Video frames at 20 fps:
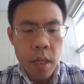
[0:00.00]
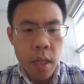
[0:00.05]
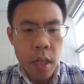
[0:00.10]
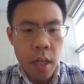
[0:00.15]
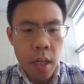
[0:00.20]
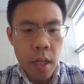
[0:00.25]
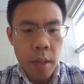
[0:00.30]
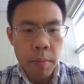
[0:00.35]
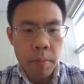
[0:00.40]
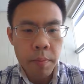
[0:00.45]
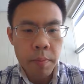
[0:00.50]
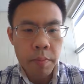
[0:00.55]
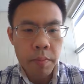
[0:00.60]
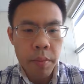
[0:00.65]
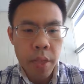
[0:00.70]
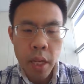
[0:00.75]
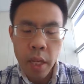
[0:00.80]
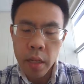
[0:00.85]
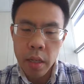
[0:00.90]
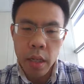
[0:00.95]
um,
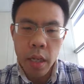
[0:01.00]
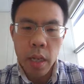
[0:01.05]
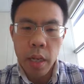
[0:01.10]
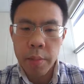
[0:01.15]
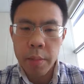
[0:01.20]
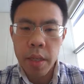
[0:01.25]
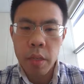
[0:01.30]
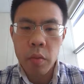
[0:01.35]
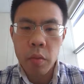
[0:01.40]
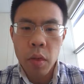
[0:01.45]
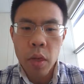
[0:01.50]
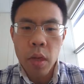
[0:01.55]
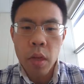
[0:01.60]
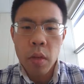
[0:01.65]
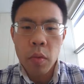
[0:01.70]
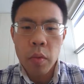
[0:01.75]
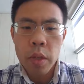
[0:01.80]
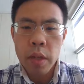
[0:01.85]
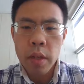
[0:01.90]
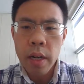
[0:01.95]
yeah, I mean,
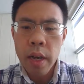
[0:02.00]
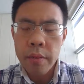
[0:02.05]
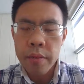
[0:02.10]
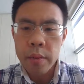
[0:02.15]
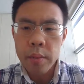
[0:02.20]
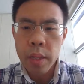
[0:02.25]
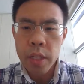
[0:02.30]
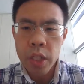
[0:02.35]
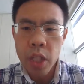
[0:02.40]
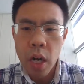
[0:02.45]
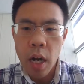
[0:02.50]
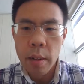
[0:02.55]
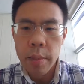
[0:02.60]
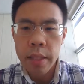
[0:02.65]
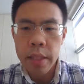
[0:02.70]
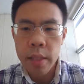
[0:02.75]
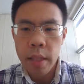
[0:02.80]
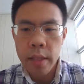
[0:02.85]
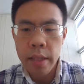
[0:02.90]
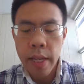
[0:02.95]
we don't have as much
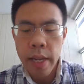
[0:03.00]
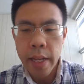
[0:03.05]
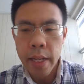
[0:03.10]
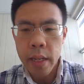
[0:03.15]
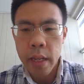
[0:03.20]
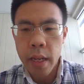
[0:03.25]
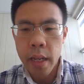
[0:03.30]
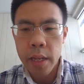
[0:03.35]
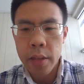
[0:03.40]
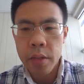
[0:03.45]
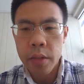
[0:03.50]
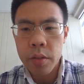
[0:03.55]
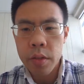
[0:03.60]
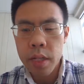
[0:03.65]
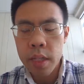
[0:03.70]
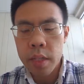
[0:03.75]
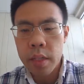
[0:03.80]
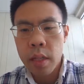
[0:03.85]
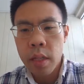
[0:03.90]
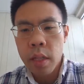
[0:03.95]
comment on that. And
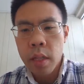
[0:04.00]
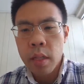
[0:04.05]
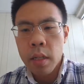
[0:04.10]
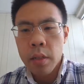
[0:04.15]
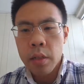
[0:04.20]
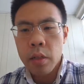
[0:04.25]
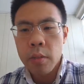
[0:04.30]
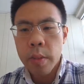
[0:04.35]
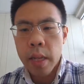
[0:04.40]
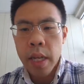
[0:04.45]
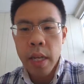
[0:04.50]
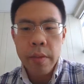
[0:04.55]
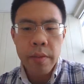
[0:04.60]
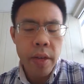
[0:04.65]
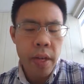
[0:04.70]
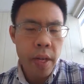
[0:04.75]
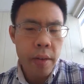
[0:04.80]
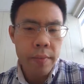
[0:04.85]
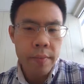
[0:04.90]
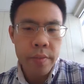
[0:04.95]
Eunice, you may have
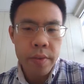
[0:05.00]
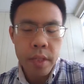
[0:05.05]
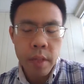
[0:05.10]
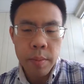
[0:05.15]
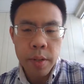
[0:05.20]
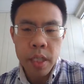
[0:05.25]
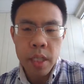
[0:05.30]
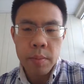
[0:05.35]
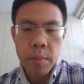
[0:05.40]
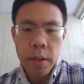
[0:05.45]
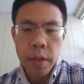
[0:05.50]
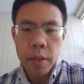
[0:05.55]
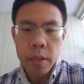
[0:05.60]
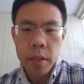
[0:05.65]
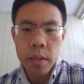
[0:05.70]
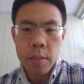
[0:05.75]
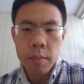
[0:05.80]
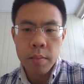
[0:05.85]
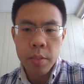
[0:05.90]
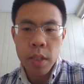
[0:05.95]
had some
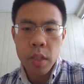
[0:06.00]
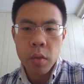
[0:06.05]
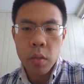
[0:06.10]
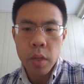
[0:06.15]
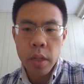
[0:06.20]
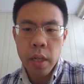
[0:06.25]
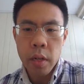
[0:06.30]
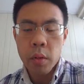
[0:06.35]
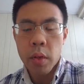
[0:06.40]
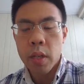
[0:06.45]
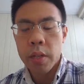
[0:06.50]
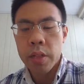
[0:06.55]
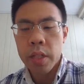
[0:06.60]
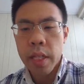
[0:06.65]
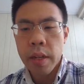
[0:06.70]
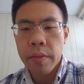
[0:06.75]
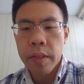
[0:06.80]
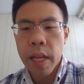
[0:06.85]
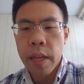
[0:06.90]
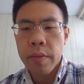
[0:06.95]
experience between, well, you
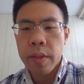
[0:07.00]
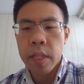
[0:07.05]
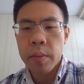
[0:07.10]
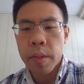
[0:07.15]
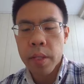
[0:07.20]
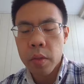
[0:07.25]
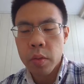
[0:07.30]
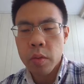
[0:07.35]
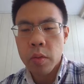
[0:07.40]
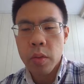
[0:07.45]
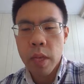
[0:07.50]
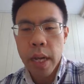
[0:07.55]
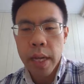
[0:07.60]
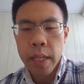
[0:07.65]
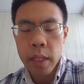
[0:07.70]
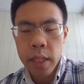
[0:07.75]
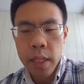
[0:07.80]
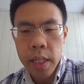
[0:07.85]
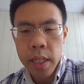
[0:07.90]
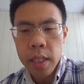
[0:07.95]
definitely have experience with Google
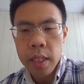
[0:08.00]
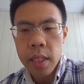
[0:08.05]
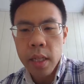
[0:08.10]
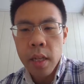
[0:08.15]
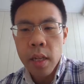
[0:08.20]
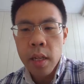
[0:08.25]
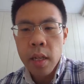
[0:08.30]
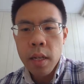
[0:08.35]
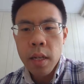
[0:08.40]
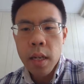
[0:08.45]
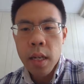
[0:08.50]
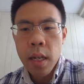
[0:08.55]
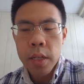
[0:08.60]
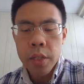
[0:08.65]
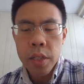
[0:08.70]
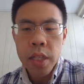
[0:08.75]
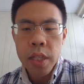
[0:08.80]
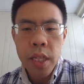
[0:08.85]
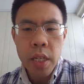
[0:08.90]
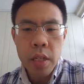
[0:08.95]
Analytics. Uh,
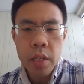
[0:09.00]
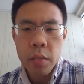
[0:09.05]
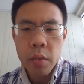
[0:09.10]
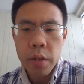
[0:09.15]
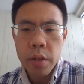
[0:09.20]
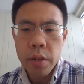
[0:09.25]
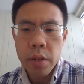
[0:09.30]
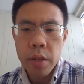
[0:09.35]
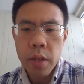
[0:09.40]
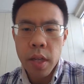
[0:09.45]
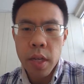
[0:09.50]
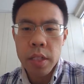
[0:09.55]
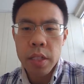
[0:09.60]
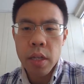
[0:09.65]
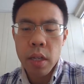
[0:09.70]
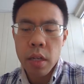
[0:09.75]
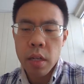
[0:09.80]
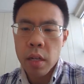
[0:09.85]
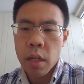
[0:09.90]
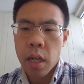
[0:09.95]
just curious what your thoughts
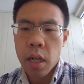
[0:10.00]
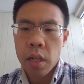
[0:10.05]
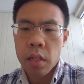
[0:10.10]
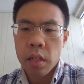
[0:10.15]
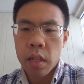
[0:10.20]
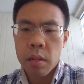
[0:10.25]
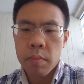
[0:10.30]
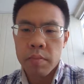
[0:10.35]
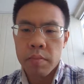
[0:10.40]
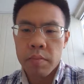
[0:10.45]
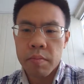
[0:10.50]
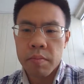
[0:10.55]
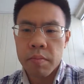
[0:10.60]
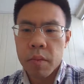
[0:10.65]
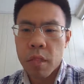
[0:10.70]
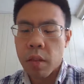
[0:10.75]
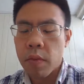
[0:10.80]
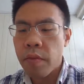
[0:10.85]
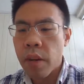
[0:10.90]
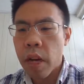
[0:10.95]
are on, um,
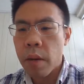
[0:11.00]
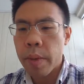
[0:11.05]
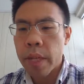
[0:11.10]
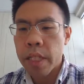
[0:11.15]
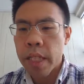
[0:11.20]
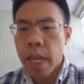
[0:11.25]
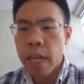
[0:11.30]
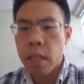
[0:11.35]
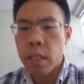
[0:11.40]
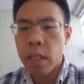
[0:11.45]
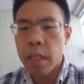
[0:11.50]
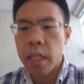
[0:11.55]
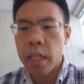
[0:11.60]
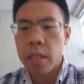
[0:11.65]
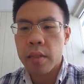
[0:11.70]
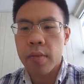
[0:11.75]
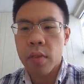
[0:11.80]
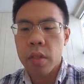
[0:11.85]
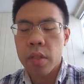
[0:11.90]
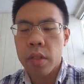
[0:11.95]
you know, Firebase
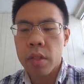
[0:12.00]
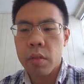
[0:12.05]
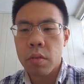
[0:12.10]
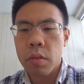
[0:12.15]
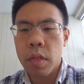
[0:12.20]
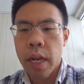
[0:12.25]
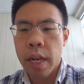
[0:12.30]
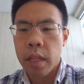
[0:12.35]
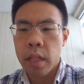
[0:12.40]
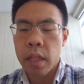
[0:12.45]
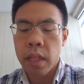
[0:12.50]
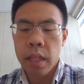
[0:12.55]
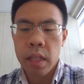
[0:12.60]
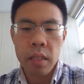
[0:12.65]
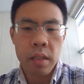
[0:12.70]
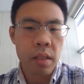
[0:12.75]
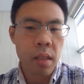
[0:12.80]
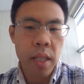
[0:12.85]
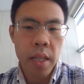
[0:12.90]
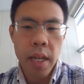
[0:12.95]
analytics versus Google
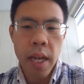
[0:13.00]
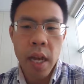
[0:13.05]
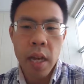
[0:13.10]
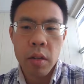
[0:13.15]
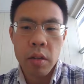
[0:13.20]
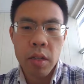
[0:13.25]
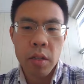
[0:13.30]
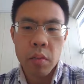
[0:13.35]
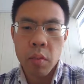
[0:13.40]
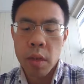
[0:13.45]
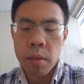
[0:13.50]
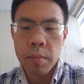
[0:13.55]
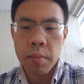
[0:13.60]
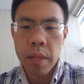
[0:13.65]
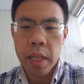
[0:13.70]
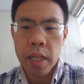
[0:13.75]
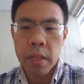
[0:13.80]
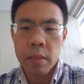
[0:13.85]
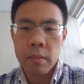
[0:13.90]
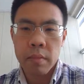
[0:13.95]
Analytics. Like, how does one
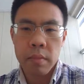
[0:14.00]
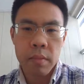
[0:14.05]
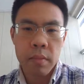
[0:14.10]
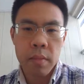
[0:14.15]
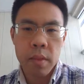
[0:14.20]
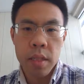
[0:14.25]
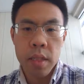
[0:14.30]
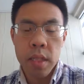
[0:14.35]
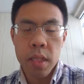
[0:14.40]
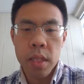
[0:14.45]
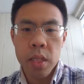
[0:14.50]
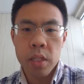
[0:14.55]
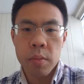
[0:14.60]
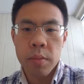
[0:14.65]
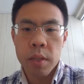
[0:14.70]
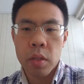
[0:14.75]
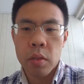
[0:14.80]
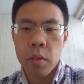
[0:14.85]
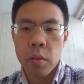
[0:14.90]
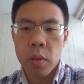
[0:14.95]
make a
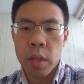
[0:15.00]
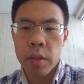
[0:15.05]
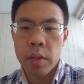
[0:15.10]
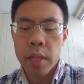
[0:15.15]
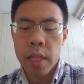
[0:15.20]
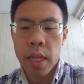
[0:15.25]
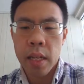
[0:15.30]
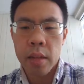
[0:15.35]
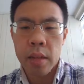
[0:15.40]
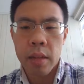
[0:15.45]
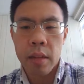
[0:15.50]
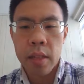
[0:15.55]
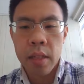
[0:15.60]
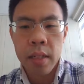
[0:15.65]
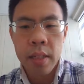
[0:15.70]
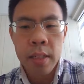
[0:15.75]
decision between one or the other?